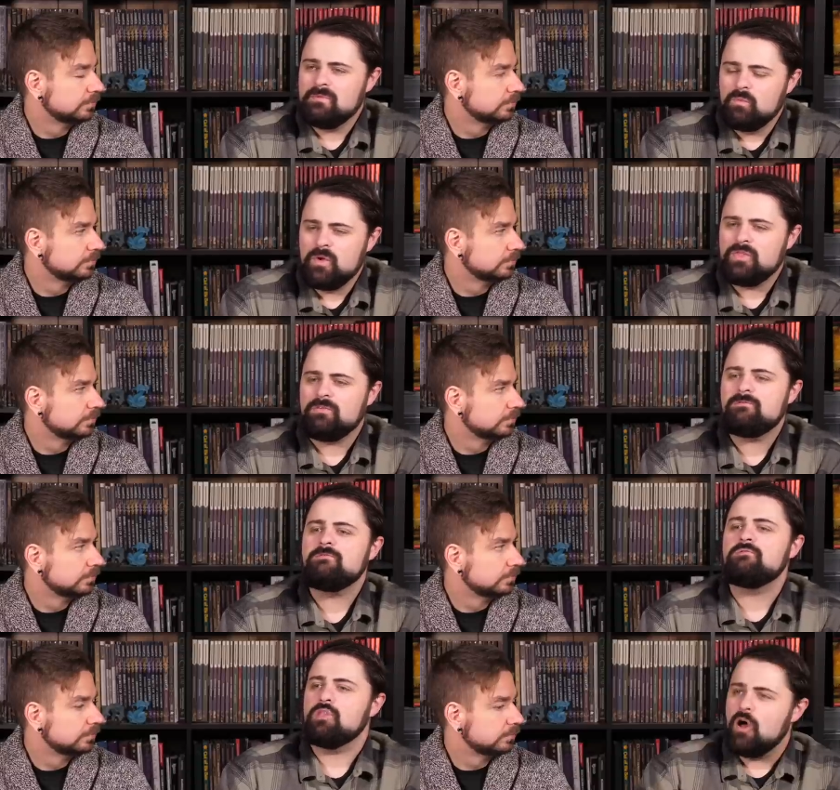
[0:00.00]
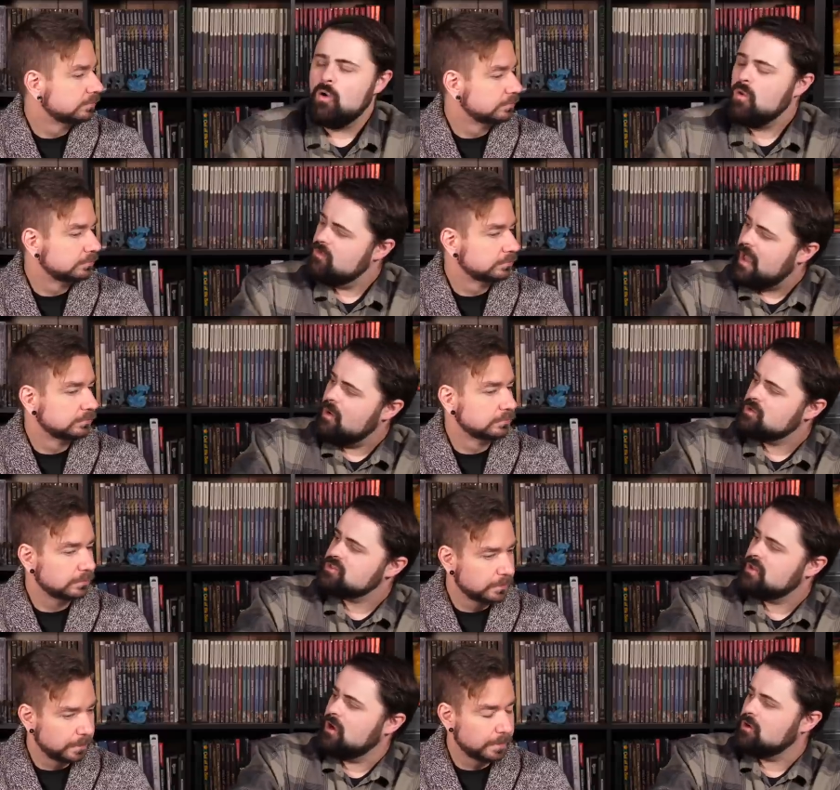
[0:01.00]
Speaker 1: with the flow of how a,
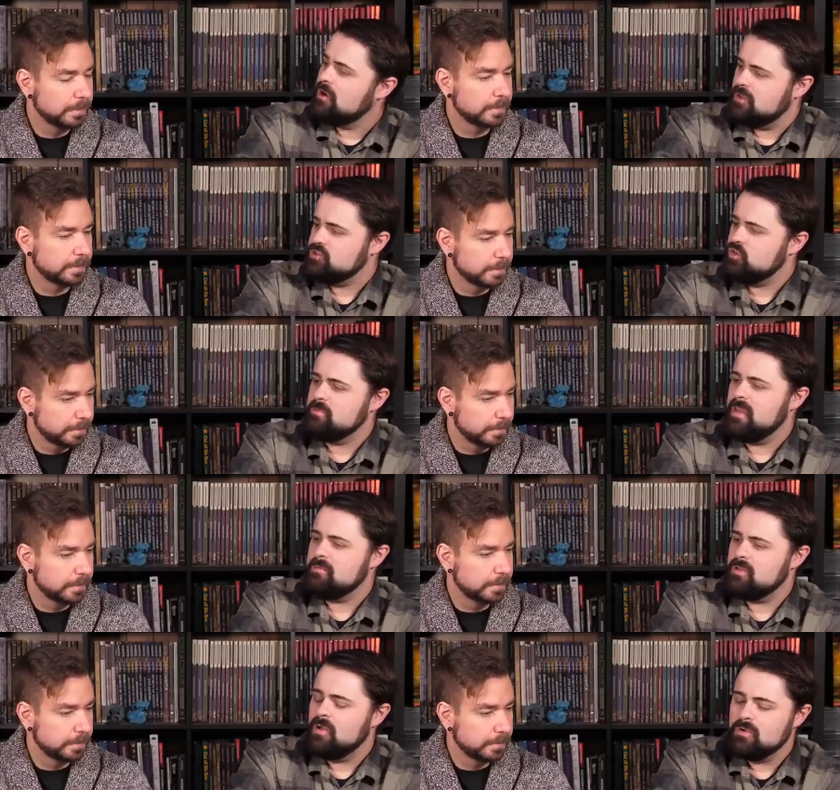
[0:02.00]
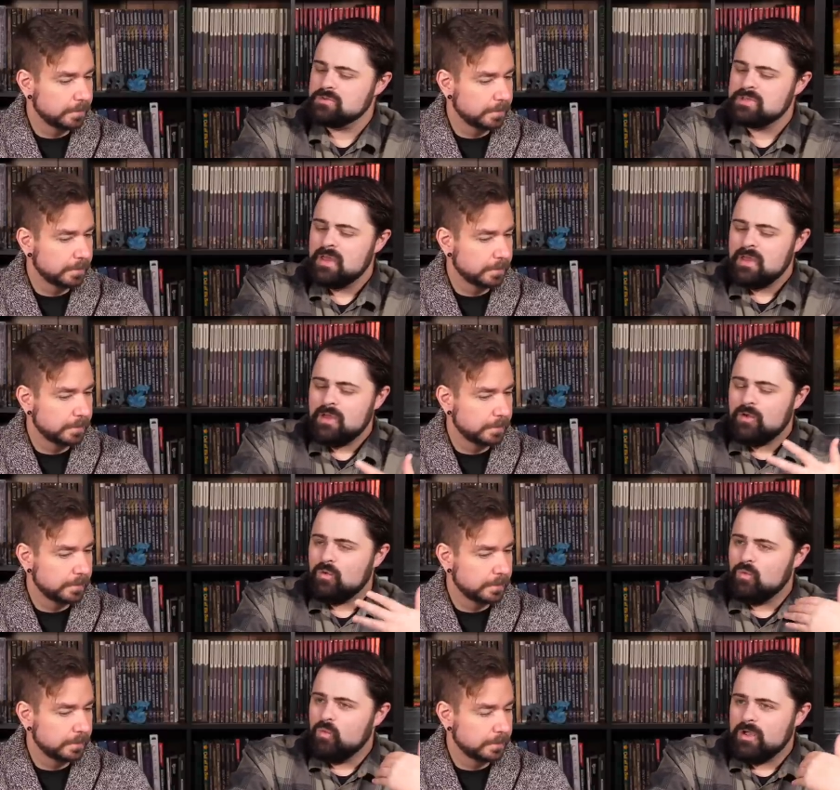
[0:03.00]
our a stream game goes,
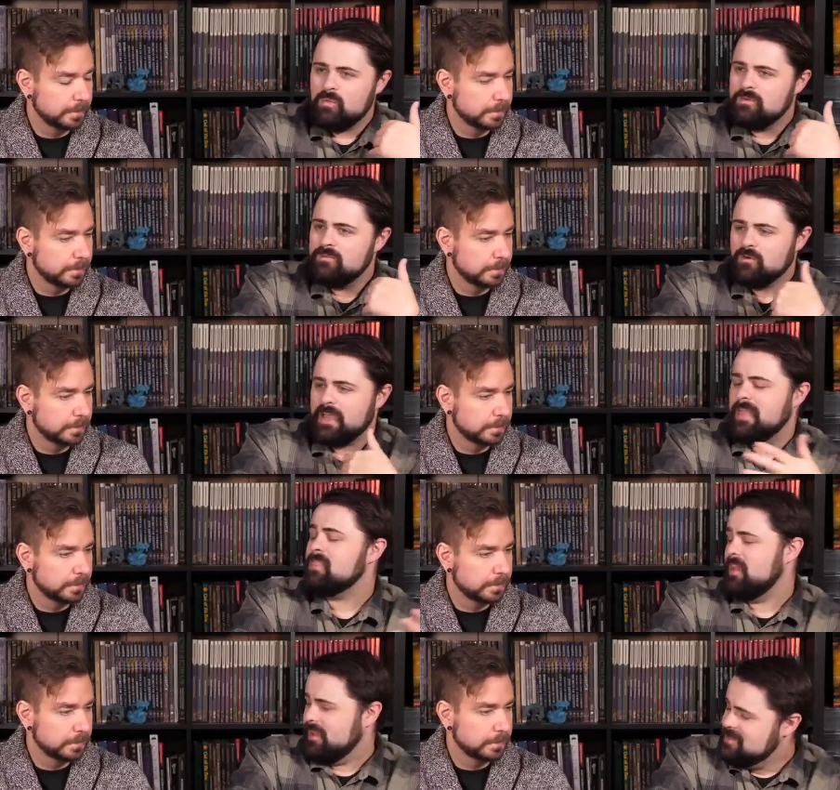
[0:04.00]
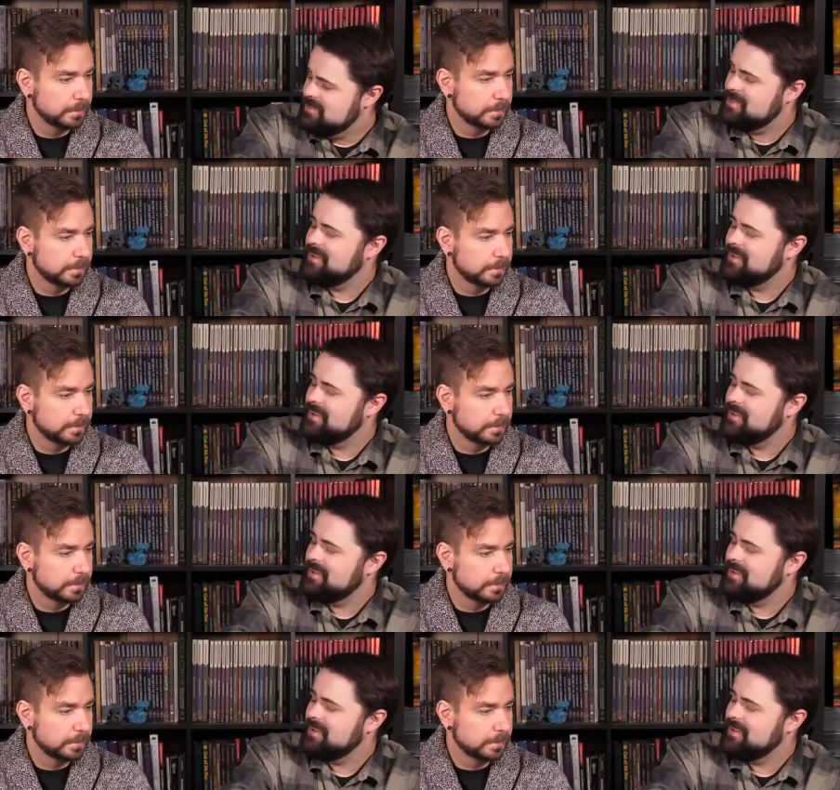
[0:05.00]
we would forget things.